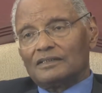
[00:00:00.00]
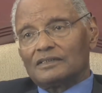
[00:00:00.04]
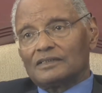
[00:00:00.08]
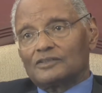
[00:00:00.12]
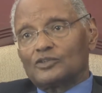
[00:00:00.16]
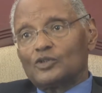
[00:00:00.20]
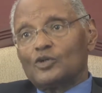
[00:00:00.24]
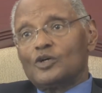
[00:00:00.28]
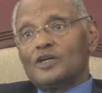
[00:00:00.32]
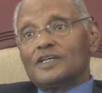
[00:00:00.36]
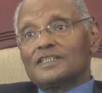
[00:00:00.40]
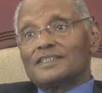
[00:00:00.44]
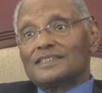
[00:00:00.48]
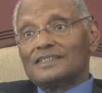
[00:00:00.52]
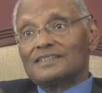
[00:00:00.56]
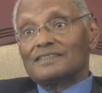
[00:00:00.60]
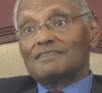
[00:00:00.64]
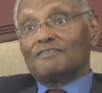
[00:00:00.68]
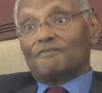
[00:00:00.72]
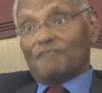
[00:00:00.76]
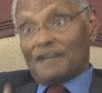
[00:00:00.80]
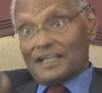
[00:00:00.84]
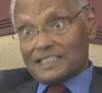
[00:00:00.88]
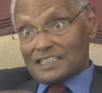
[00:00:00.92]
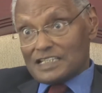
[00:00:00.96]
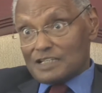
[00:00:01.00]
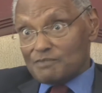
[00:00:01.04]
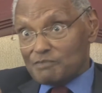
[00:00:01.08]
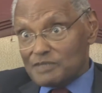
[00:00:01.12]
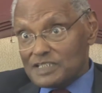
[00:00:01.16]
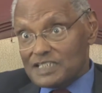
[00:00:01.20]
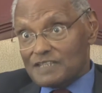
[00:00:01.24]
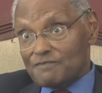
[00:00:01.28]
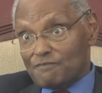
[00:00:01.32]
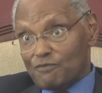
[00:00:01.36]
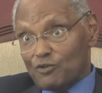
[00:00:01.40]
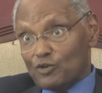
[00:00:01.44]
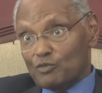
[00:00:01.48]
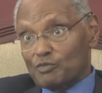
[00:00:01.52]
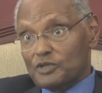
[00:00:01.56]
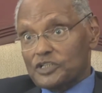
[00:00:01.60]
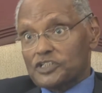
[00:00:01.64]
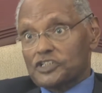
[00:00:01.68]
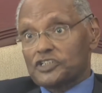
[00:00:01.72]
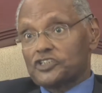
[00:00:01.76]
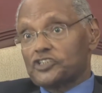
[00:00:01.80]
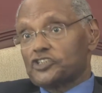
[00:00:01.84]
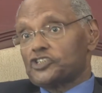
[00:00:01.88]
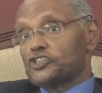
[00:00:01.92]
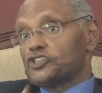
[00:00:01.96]
So fighting
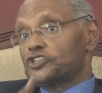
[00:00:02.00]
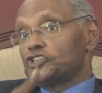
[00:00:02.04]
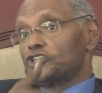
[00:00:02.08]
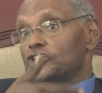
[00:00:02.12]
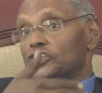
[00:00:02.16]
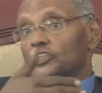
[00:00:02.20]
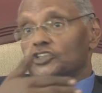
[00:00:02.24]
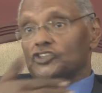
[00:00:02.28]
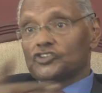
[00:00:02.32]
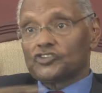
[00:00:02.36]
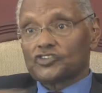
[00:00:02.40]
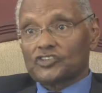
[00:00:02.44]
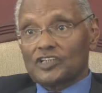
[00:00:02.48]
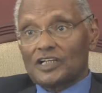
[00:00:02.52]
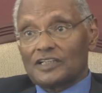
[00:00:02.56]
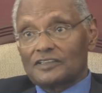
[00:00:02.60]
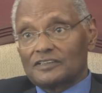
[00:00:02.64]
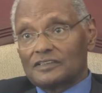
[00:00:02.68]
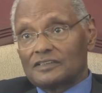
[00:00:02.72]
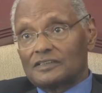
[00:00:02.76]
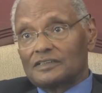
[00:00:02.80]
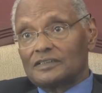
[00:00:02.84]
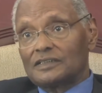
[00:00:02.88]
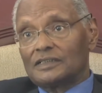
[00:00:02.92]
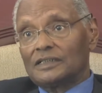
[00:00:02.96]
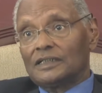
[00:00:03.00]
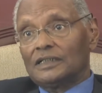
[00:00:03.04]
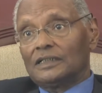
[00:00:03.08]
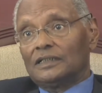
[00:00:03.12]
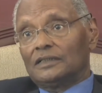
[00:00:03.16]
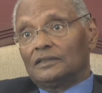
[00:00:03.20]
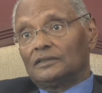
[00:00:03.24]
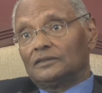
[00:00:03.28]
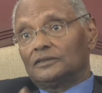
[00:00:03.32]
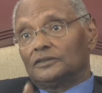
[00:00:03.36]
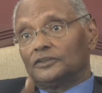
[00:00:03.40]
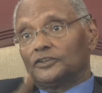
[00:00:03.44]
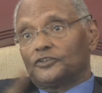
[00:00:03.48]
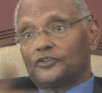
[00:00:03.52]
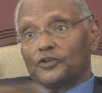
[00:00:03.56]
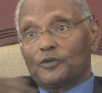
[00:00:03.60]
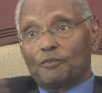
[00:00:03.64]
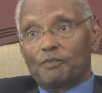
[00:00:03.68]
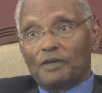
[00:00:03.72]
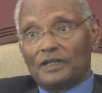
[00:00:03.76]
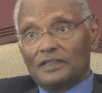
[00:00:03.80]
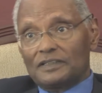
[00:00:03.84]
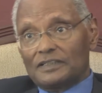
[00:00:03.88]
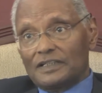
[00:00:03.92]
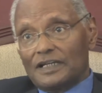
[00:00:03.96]
misinformation. She started the
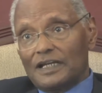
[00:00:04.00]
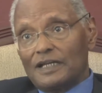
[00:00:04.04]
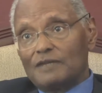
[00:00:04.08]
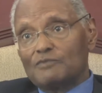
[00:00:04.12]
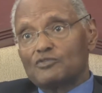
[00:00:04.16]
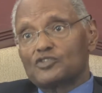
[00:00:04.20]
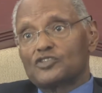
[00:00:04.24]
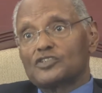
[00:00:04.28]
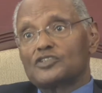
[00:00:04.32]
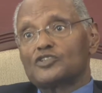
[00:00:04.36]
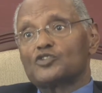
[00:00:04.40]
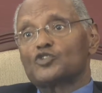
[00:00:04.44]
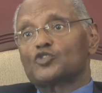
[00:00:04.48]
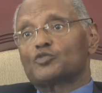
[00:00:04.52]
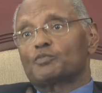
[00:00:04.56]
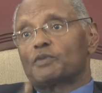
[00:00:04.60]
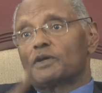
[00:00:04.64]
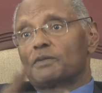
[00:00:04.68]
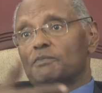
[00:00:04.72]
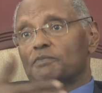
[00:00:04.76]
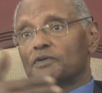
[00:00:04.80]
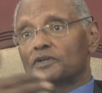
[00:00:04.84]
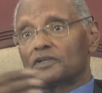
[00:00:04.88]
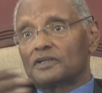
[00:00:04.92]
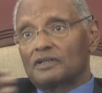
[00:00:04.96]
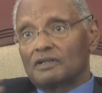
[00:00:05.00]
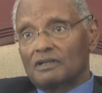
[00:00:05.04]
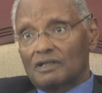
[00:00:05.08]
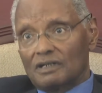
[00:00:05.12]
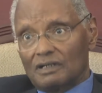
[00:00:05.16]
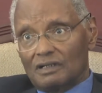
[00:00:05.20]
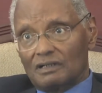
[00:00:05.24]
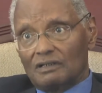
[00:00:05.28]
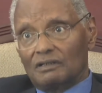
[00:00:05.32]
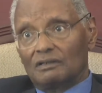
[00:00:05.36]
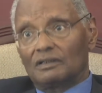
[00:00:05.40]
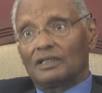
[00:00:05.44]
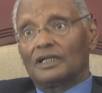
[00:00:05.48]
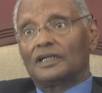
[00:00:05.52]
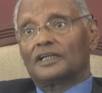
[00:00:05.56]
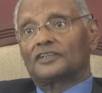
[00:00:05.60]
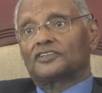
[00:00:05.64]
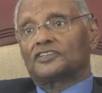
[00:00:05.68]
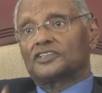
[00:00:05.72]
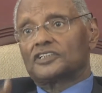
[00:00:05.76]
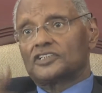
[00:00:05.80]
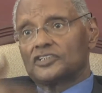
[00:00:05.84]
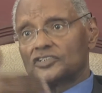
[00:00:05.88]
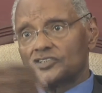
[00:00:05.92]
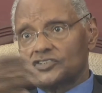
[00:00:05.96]
Ethiopian Times newspaper,
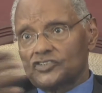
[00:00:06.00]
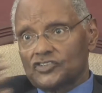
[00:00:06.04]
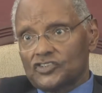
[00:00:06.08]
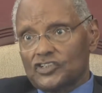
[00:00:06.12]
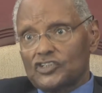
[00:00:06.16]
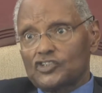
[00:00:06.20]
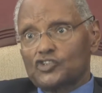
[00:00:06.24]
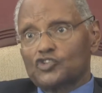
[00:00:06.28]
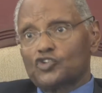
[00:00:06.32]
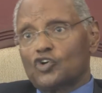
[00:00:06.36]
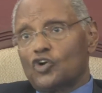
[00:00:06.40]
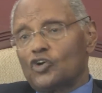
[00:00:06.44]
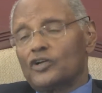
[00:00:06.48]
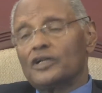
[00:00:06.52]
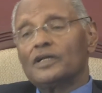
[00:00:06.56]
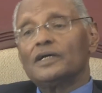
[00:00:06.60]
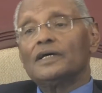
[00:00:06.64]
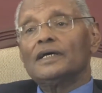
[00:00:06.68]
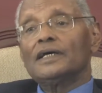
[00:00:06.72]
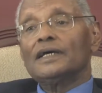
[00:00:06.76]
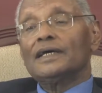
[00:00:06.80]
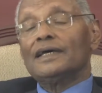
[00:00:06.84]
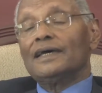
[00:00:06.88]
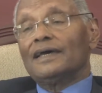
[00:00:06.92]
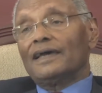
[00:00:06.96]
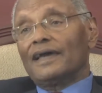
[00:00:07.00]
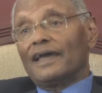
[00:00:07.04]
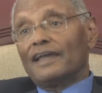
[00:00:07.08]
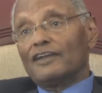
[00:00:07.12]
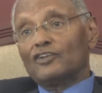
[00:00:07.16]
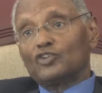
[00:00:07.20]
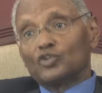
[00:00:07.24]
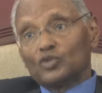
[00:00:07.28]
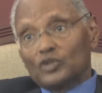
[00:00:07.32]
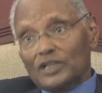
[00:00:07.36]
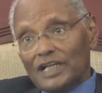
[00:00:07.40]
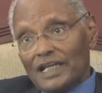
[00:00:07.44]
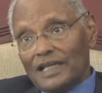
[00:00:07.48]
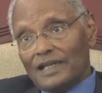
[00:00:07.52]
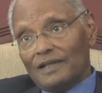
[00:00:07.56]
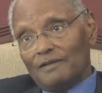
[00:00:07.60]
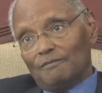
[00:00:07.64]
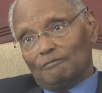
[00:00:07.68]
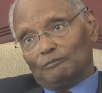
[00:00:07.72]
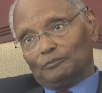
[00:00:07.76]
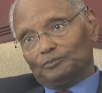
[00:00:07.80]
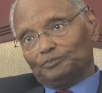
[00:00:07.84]
articles and so on. And today